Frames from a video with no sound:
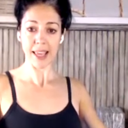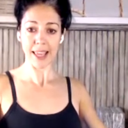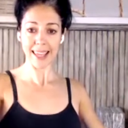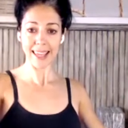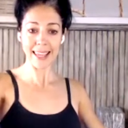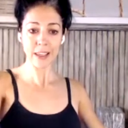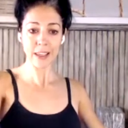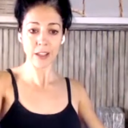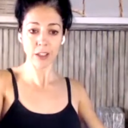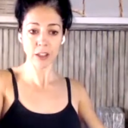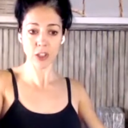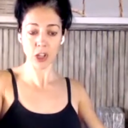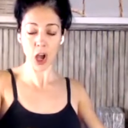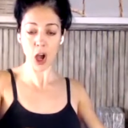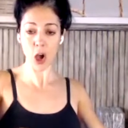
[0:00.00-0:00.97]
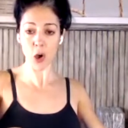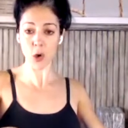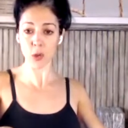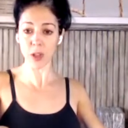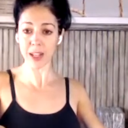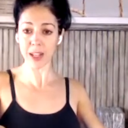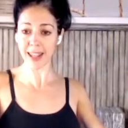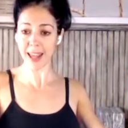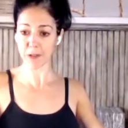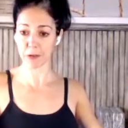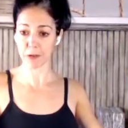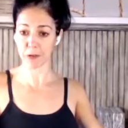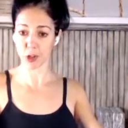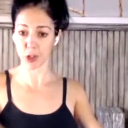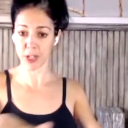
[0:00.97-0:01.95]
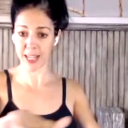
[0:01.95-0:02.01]
Heel toe the left
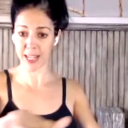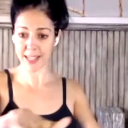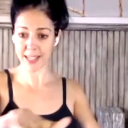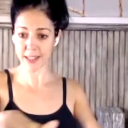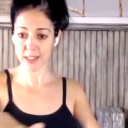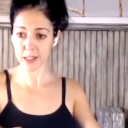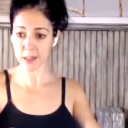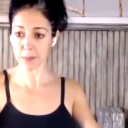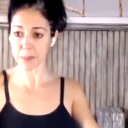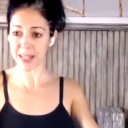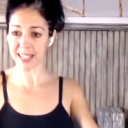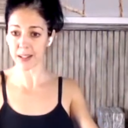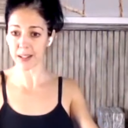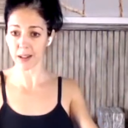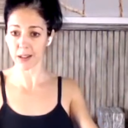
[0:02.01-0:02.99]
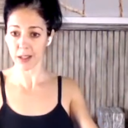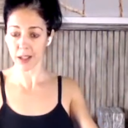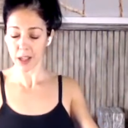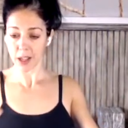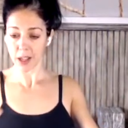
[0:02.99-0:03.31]
foot into the middle.